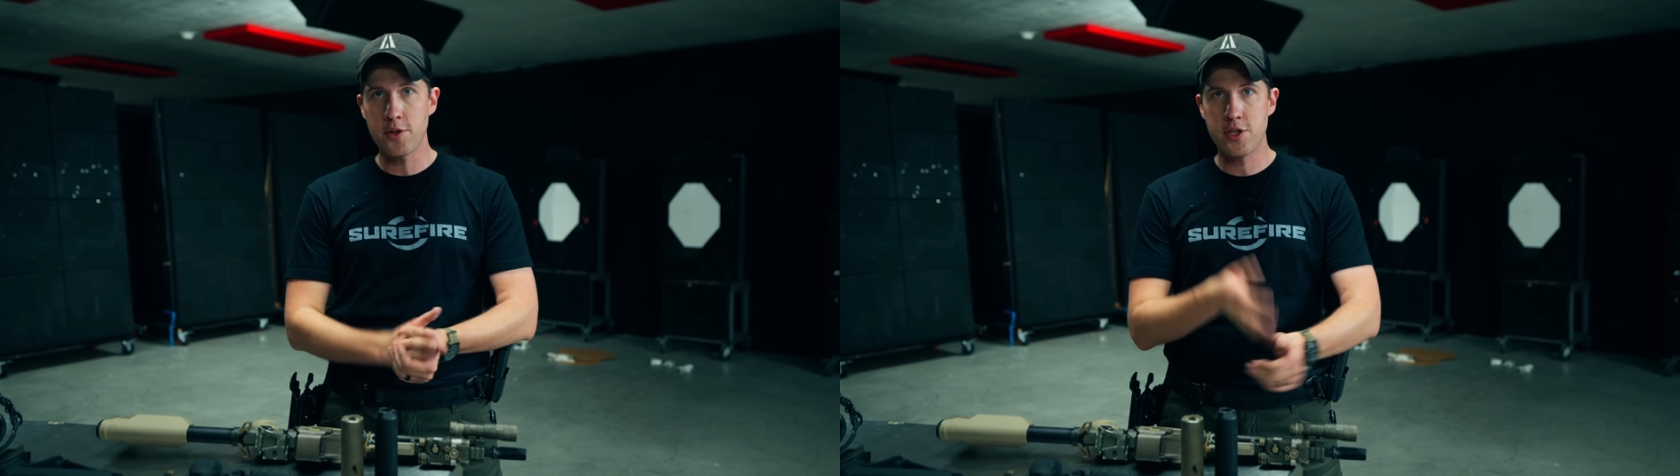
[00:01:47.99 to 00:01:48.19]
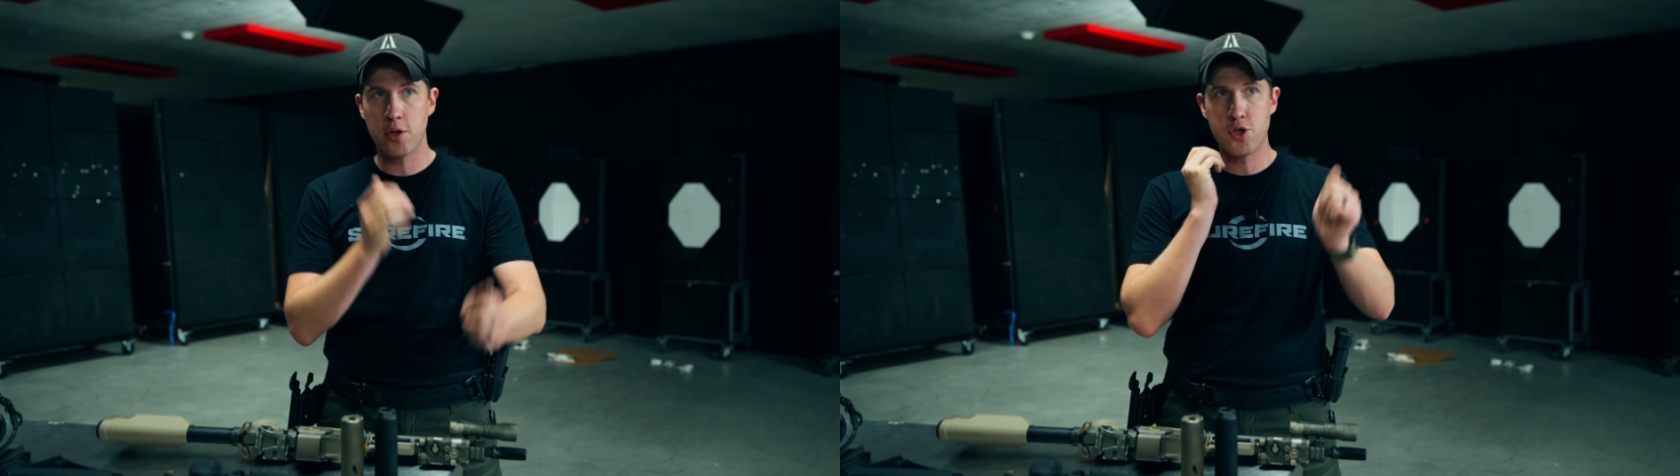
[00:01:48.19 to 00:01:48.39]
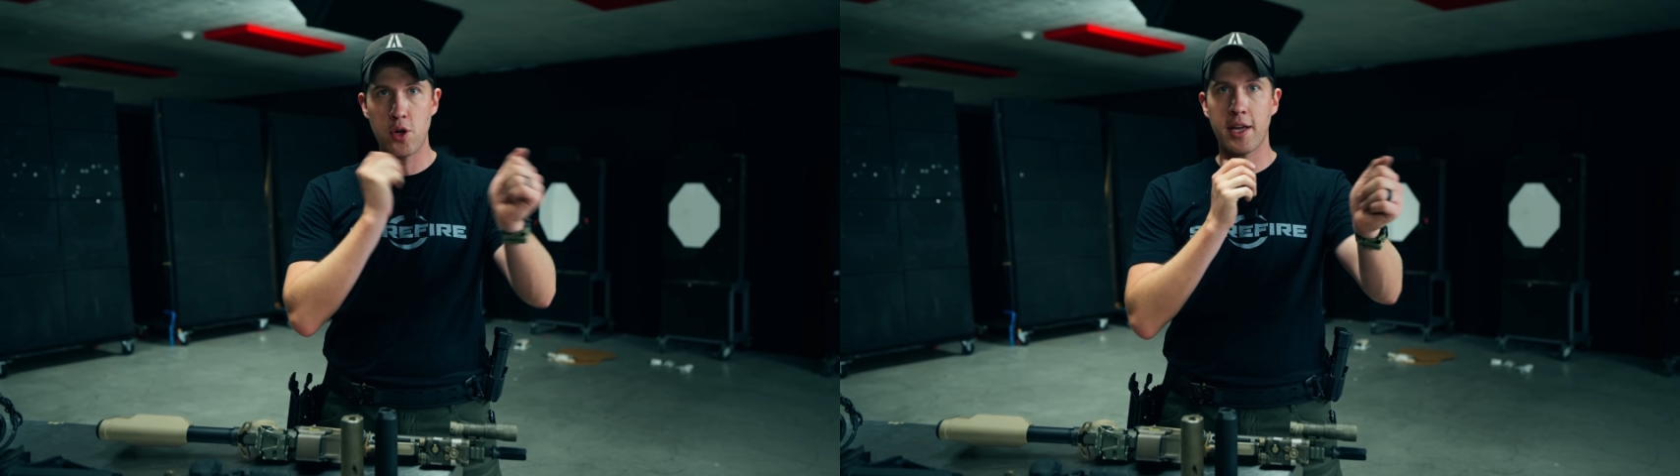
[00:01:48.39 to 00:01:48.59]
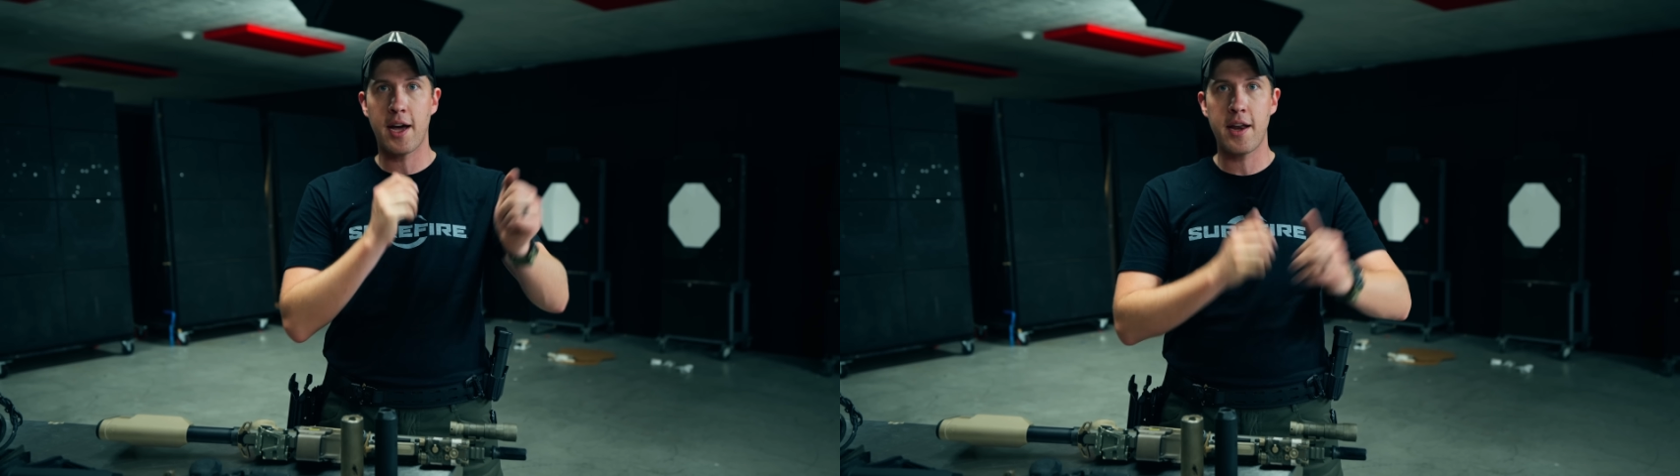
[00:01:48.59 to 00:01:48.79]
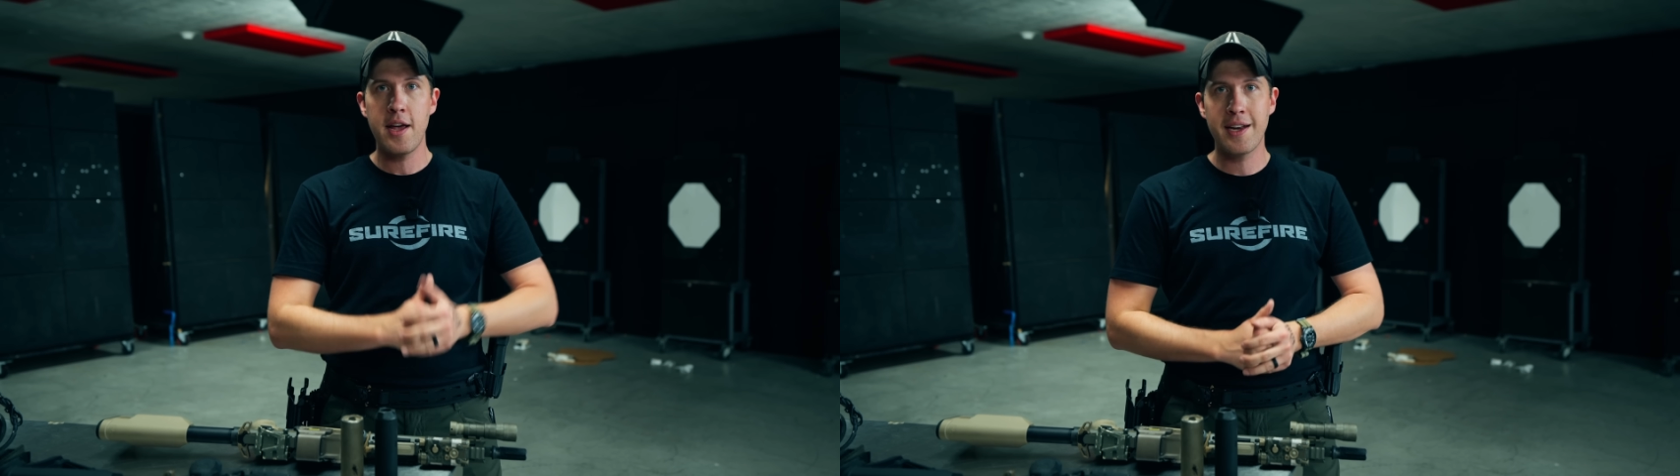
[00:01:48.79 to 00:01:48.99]
so shooting the
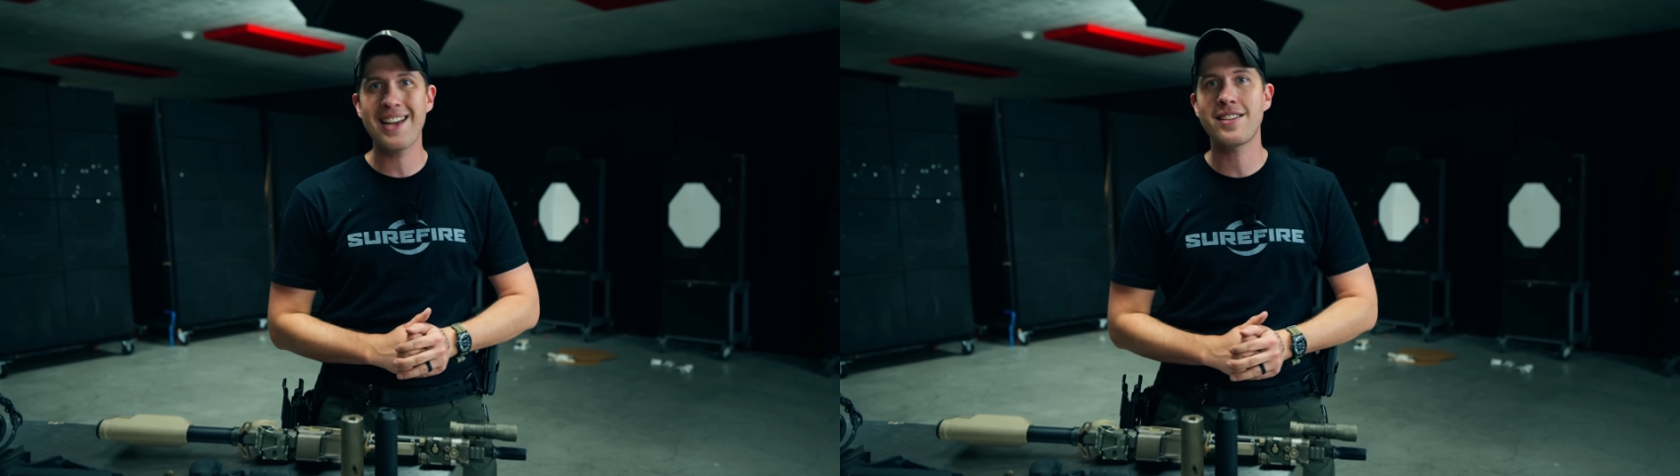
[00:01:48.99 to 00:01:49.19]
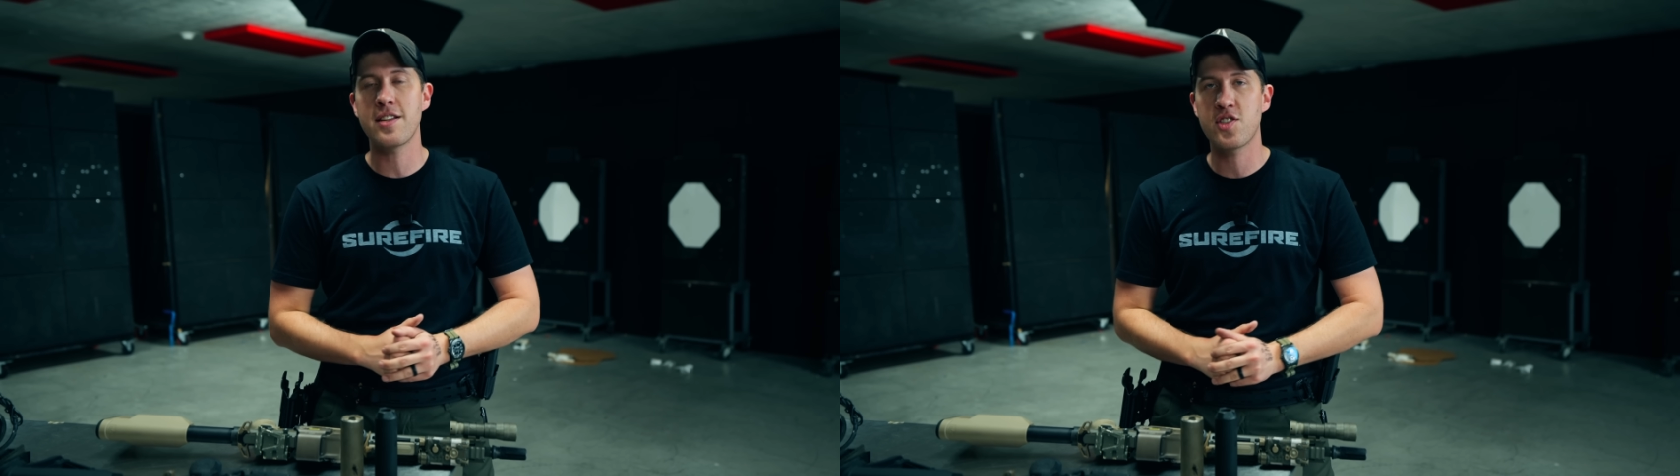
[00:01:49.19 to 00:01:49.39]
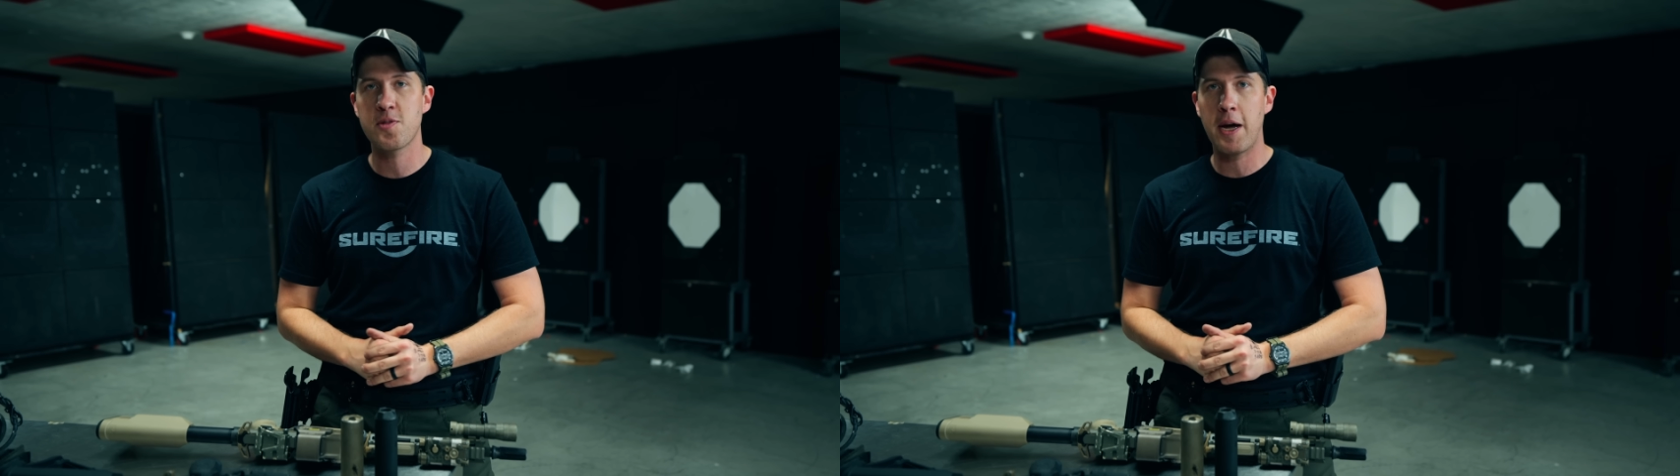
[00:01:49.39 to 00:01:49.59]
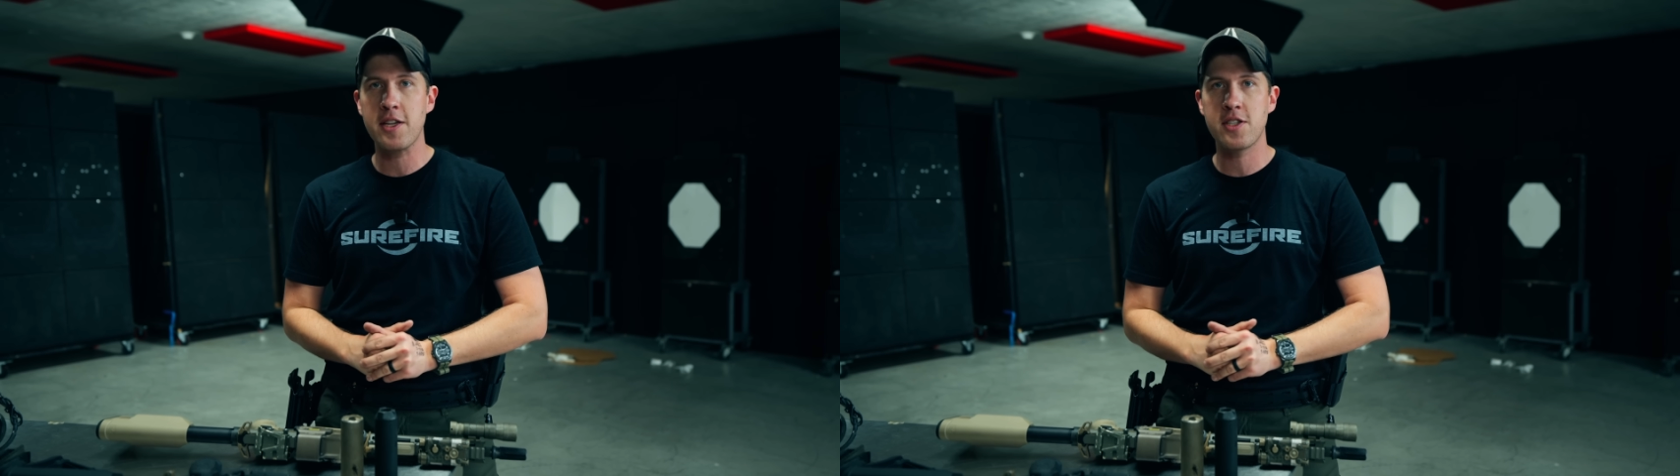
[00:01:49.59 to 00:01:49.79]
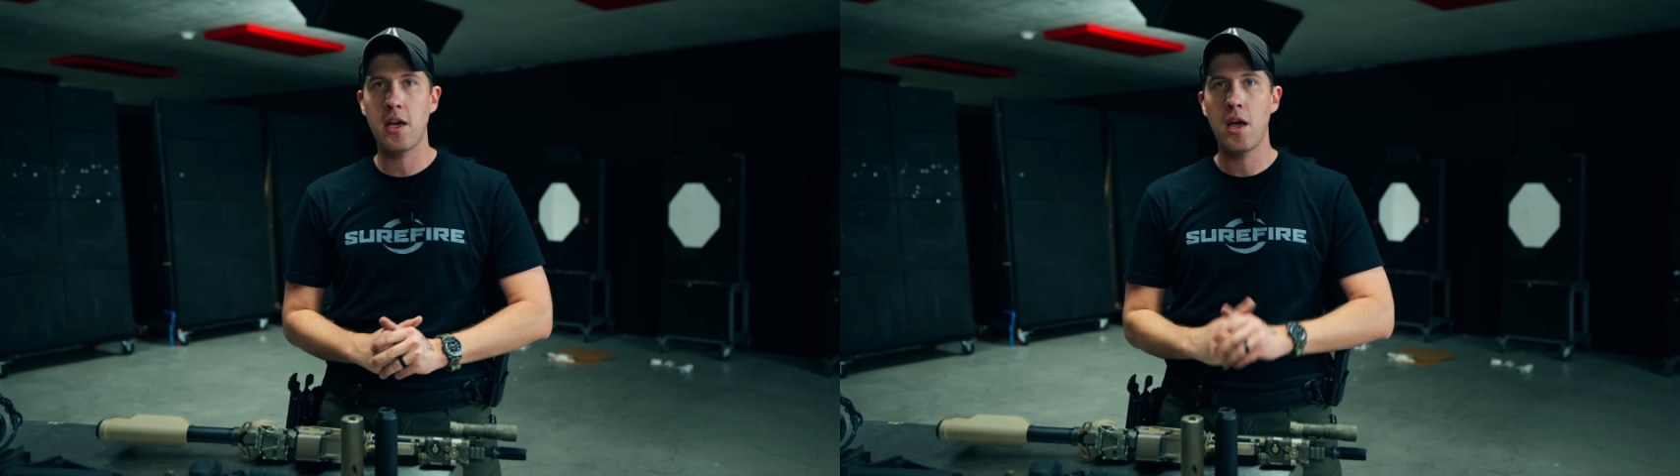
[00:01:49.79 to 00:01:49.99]
gun nice and
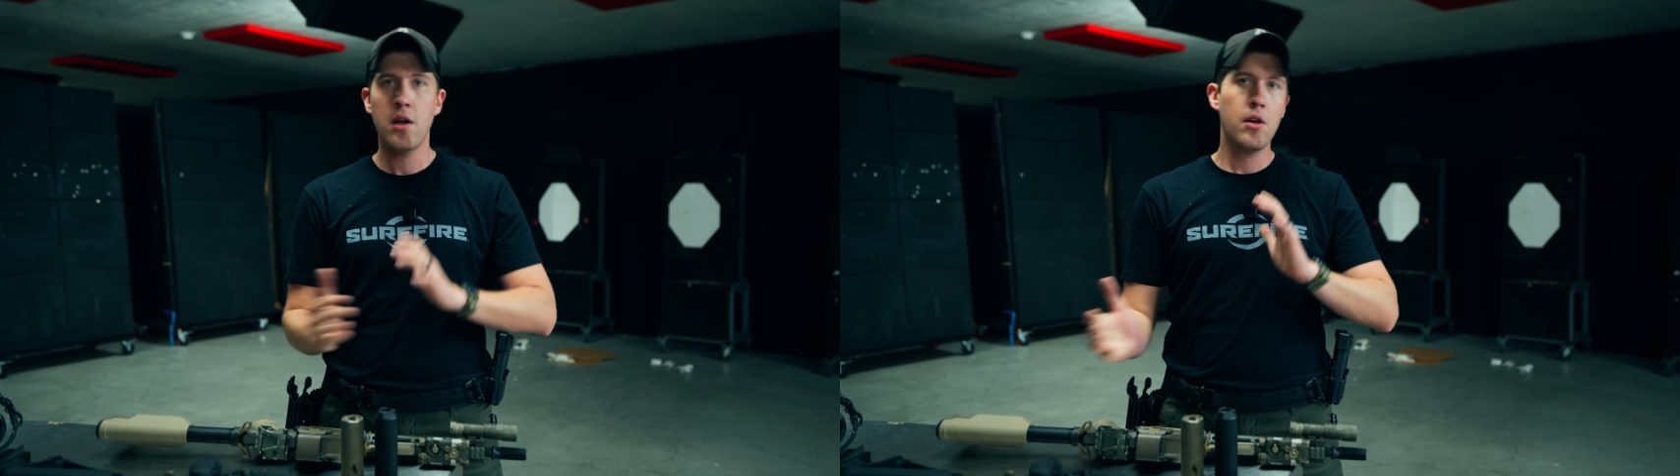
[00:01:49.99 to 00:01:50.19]
spicy,